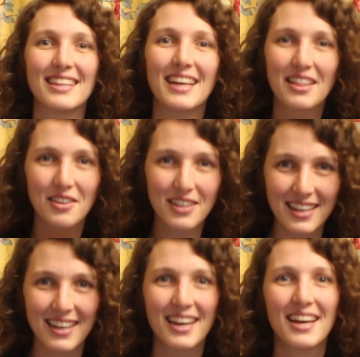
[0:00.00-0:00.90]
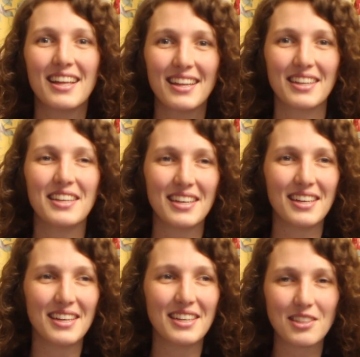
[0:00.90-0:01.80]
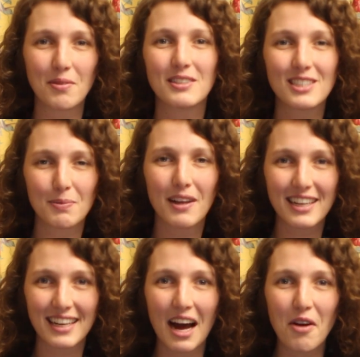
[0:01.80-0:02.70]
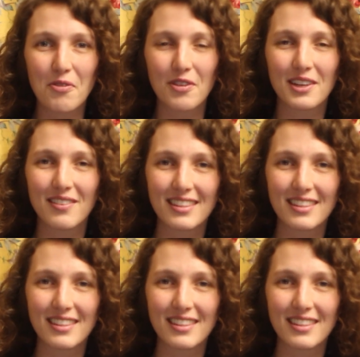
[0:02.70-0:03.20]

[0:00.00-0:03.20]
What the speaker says: Like he's almost spelling it out for you.